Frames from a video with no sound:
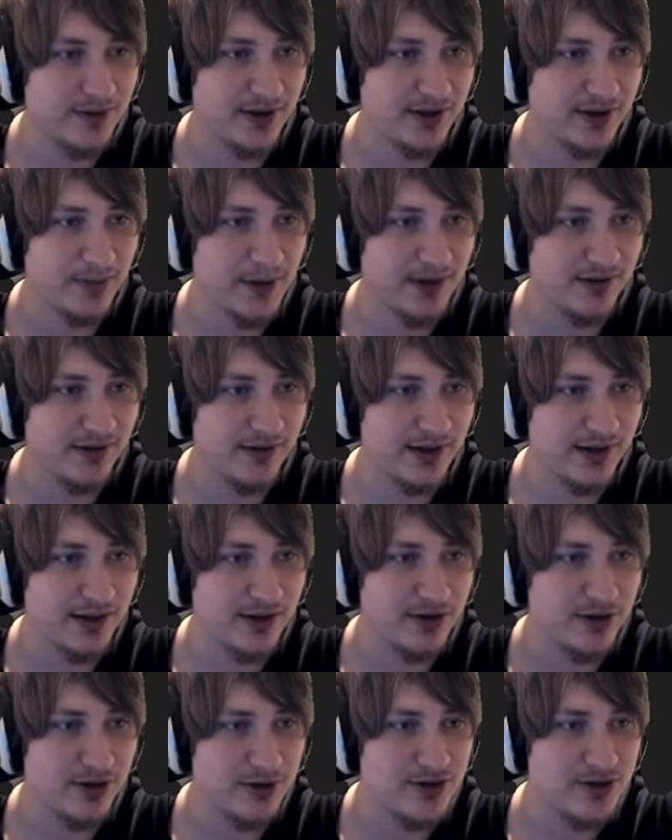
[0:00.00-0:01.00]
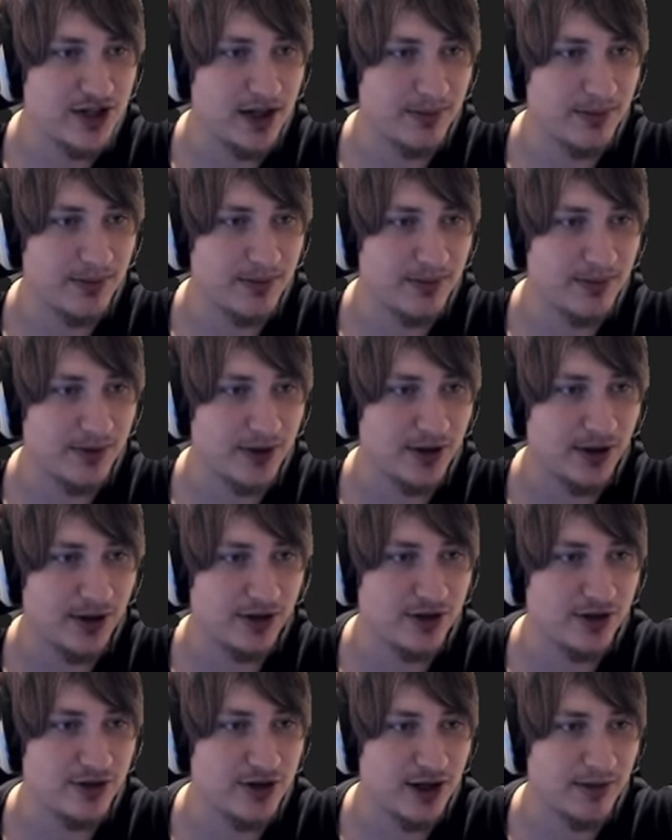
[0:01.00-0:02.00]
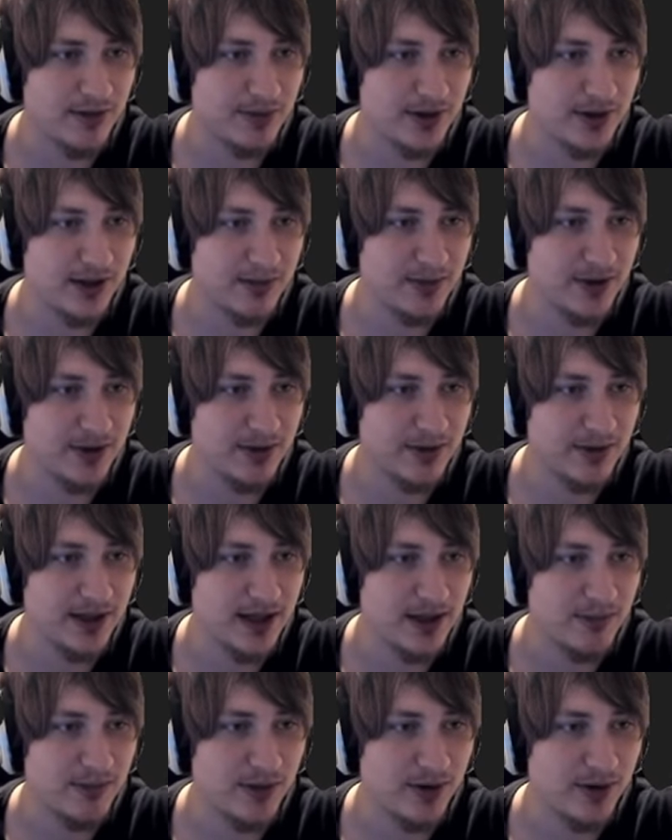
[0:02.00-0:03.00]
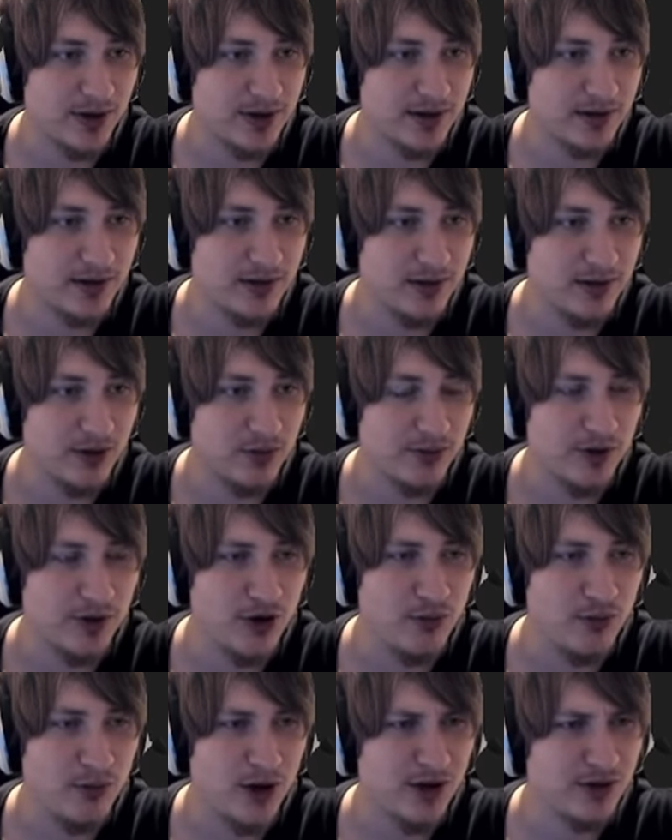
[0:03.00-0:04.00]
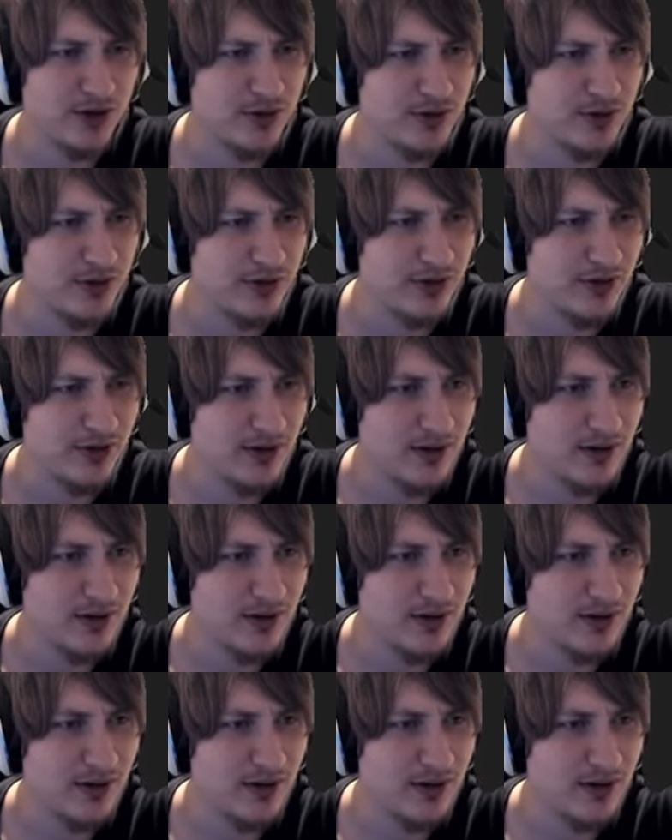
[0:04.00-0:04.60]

Like it's basically a huge app, or not a huge app, but like pretty big app already. Oh, no models.